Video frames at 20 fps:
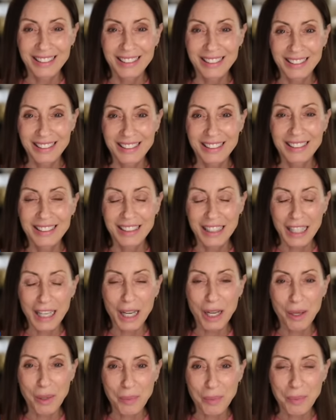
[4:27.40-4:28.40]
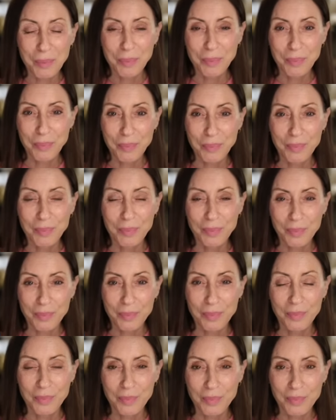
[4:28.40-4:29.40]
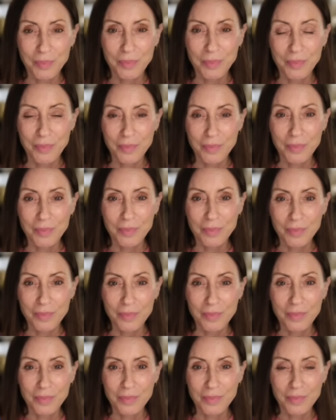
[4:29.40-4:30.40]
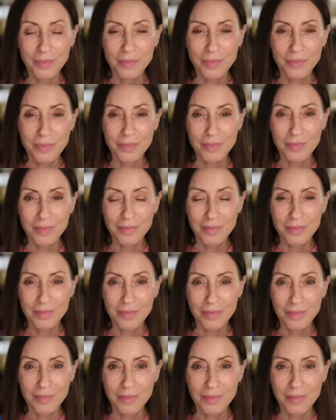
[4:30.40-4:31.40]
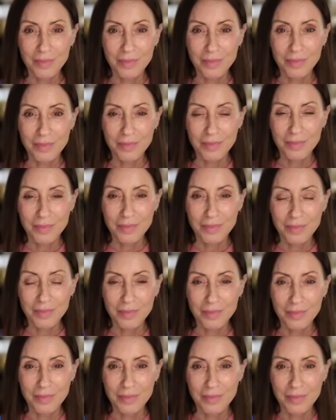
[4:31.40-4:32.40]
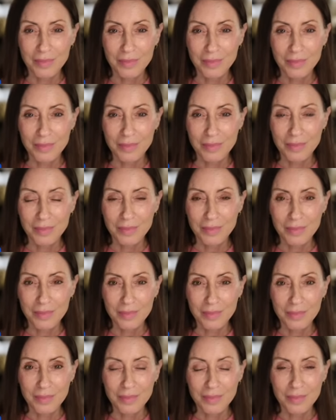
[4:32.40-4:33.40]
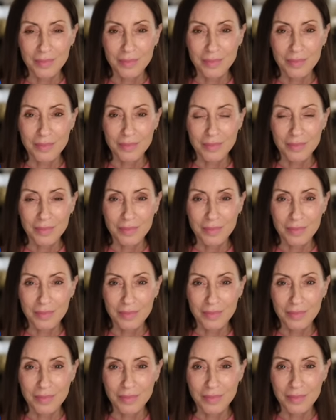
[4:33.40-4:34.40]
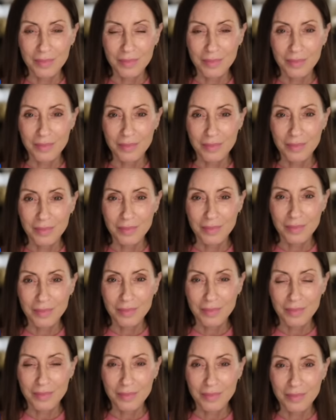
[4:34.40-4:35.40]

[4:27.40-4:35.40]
No words are spoken by the person on screen.